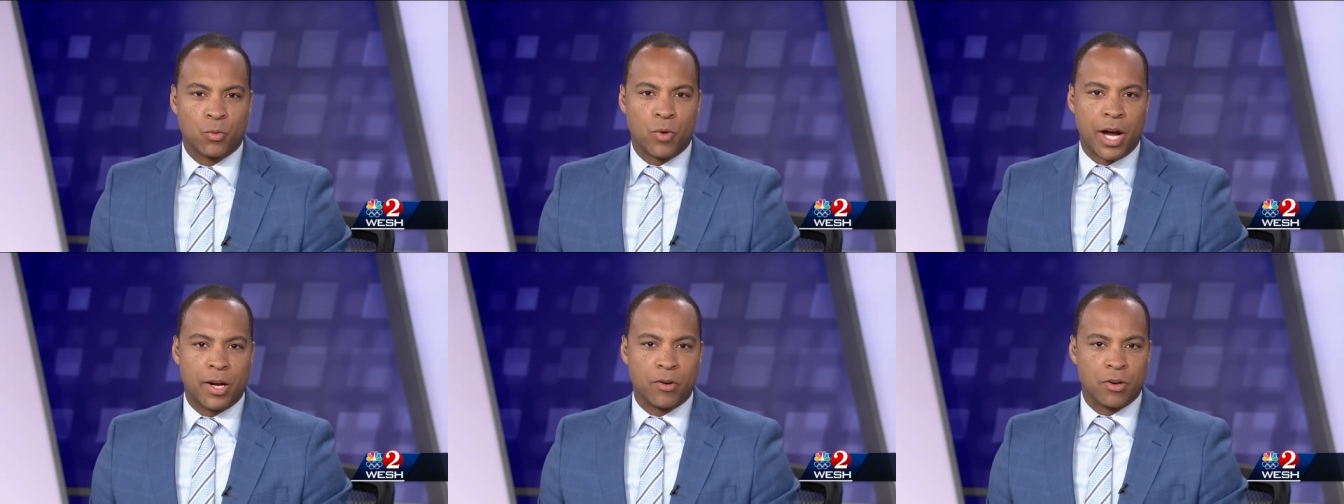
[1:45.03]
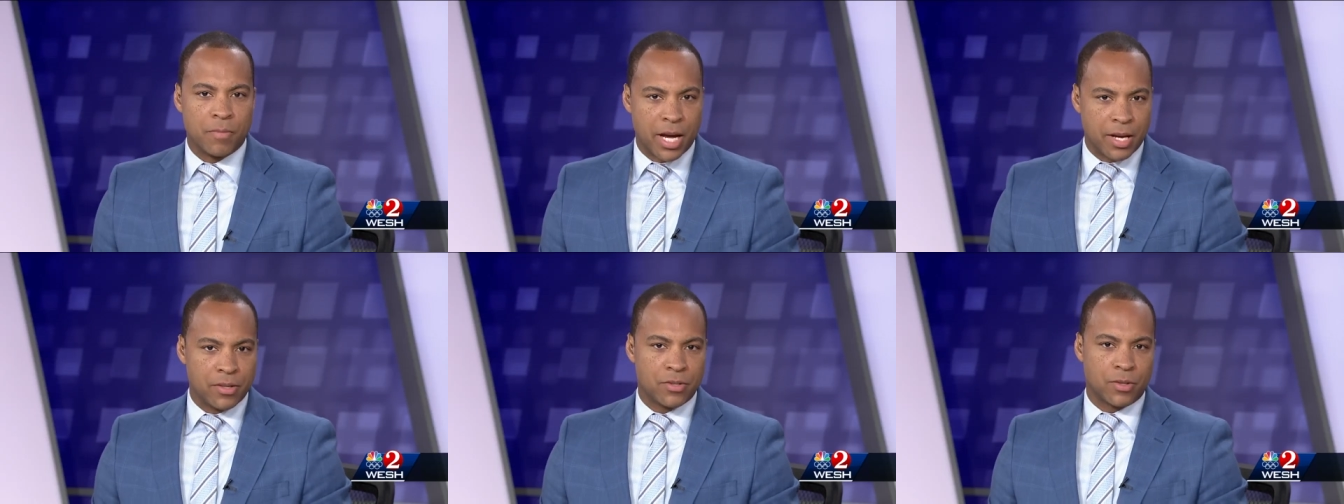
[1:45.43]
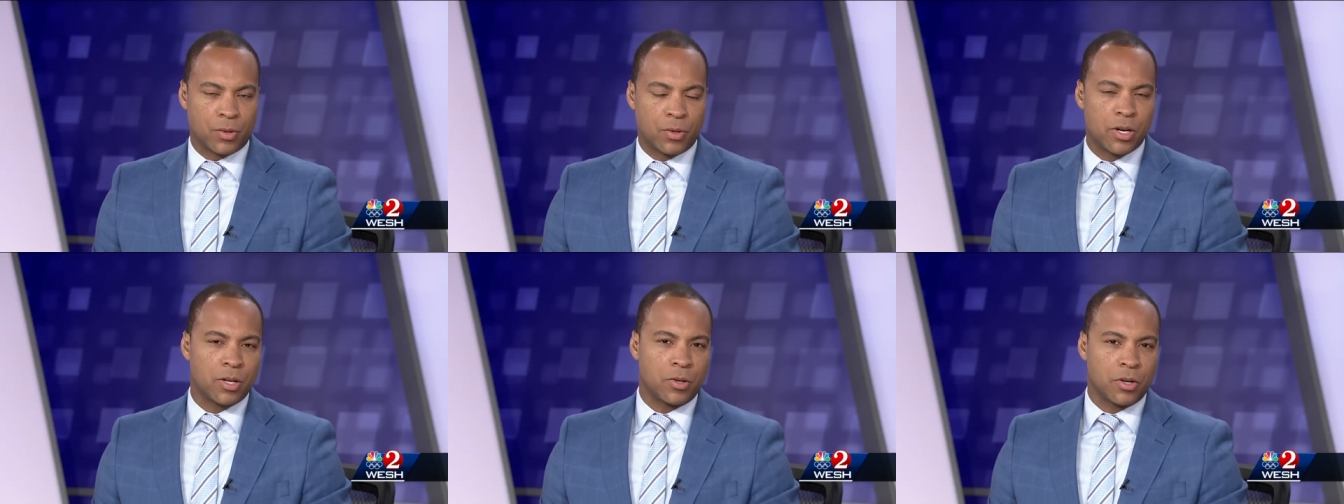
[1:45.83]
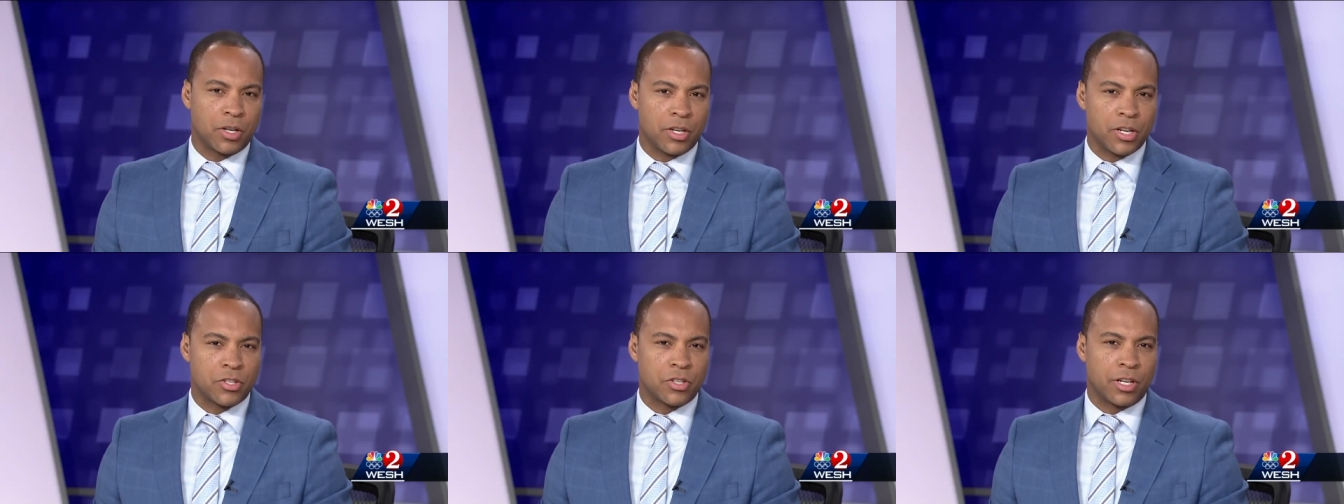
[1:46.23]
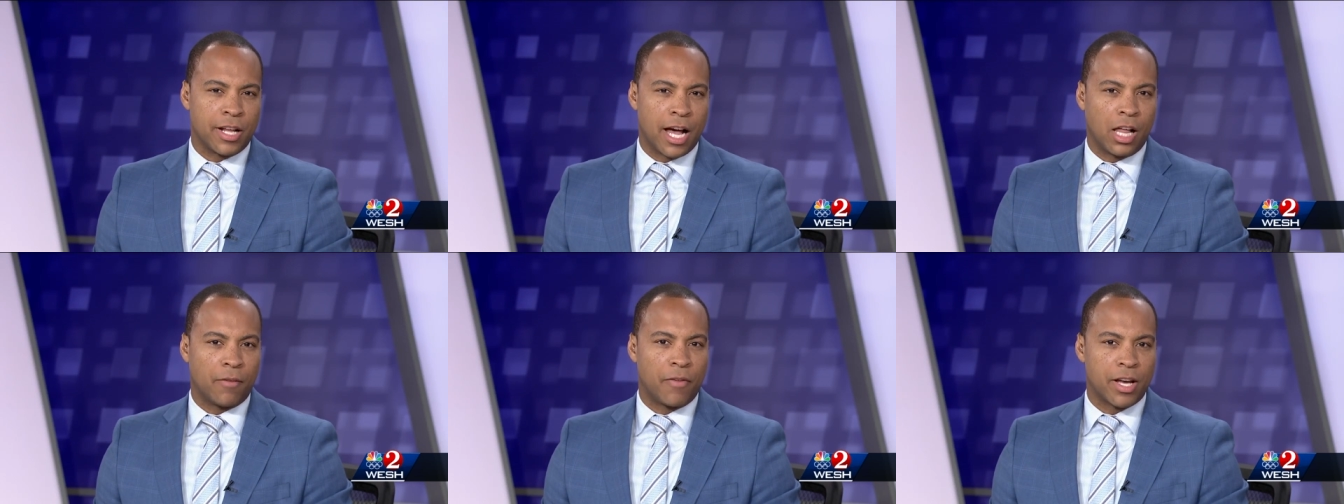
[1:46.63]
Raynor remains in critical condition at
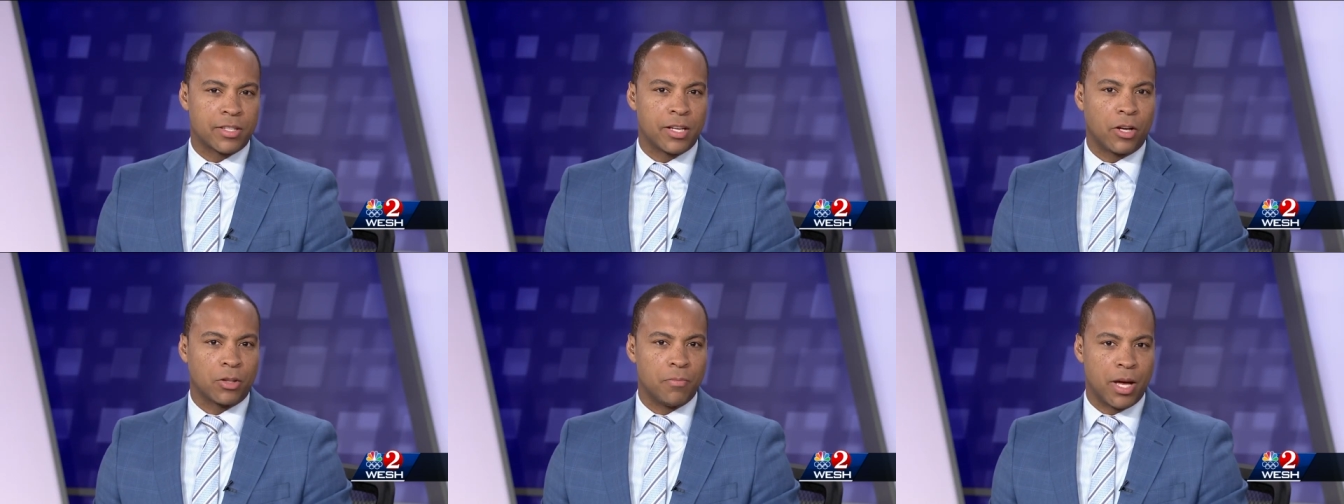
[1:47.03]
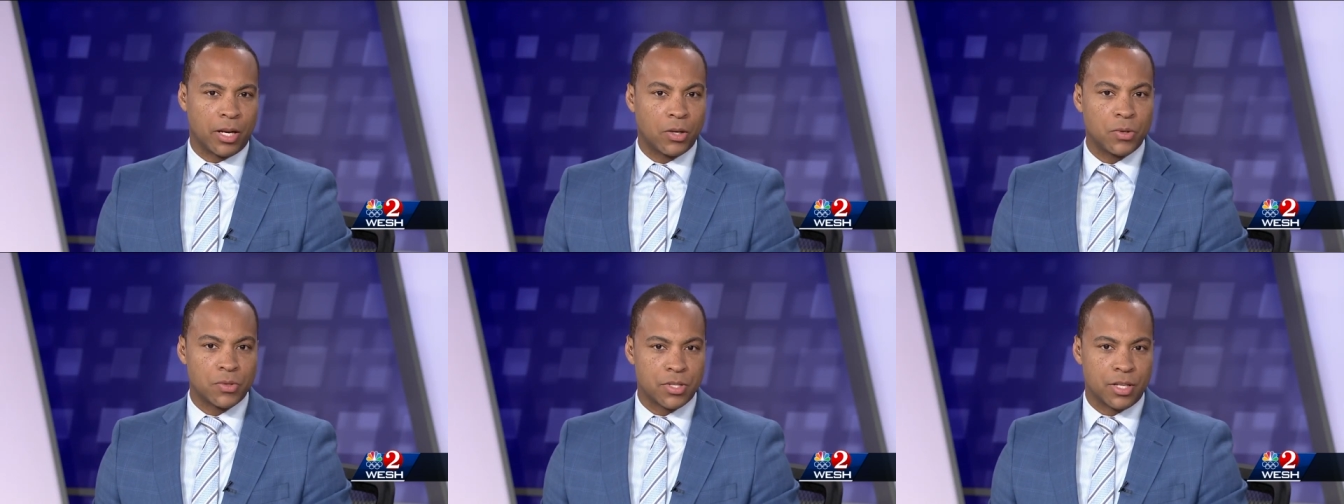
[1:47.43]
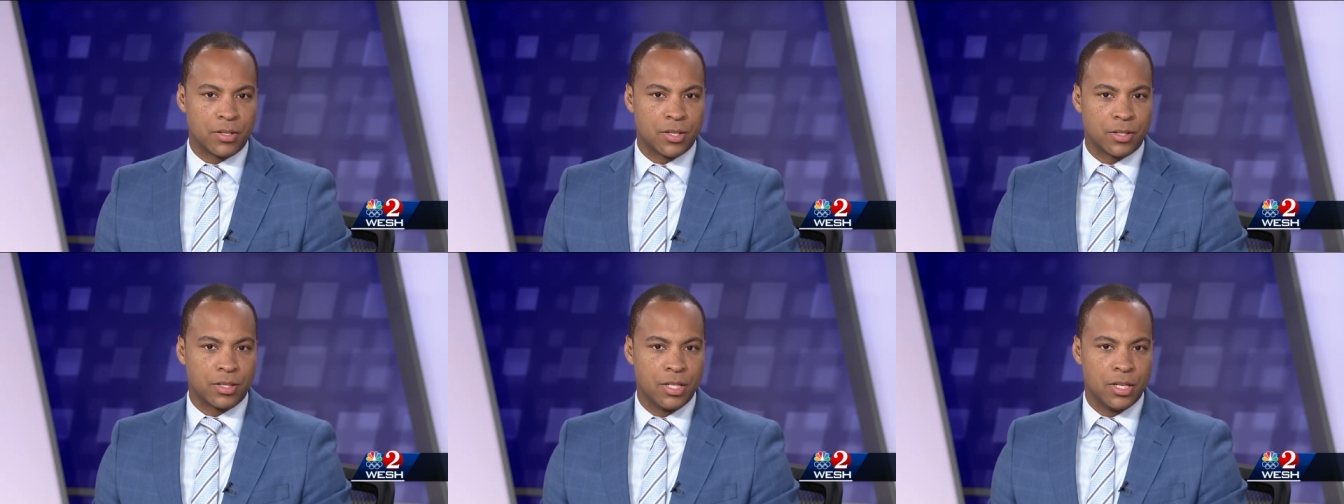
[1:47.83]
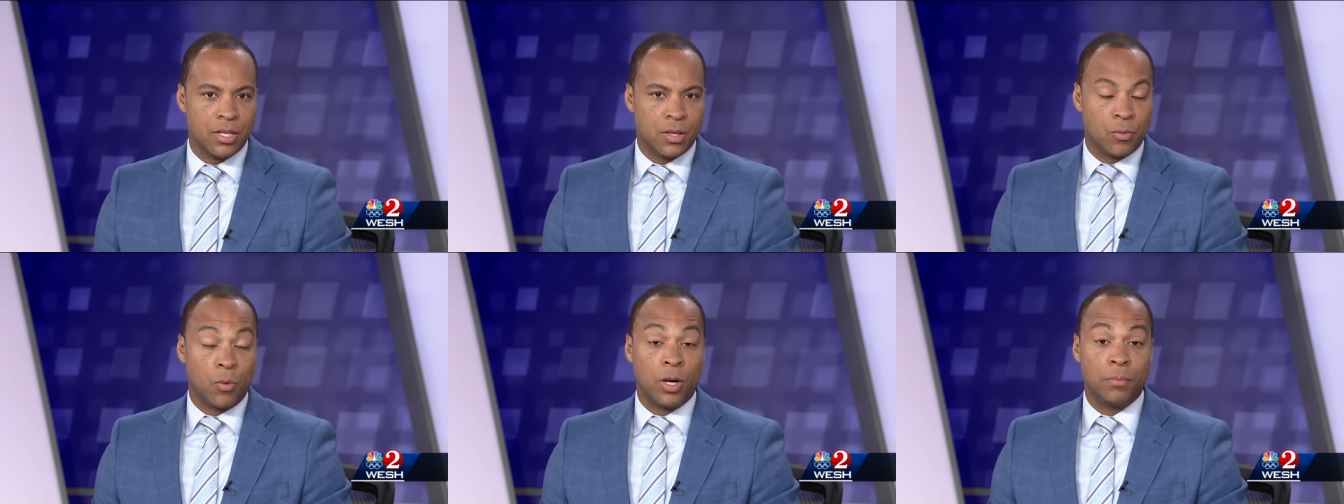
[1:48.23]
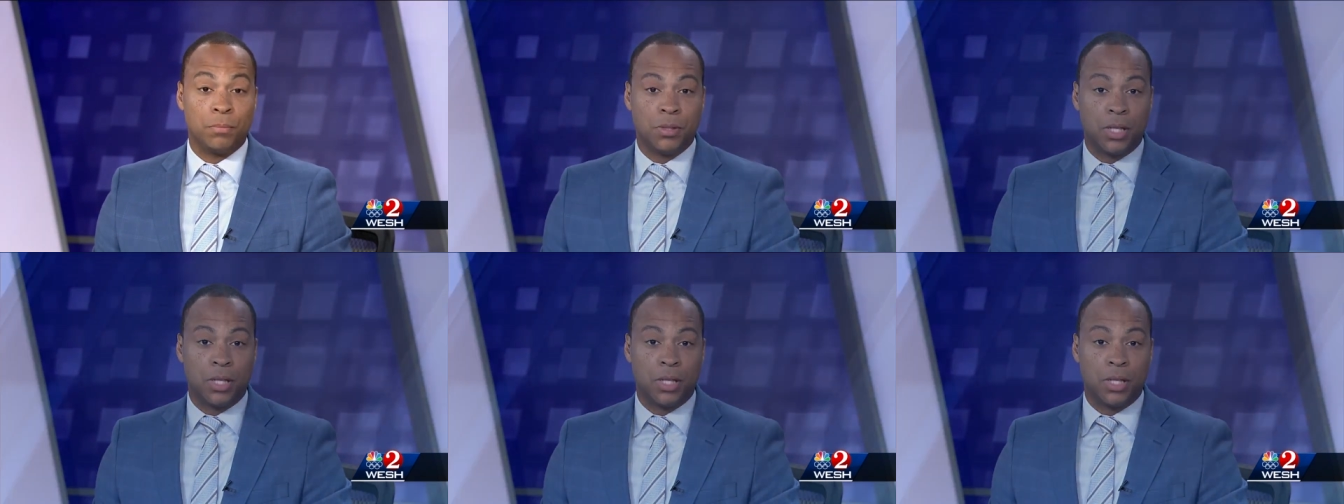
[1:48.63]
Halifax Health Medical Center. One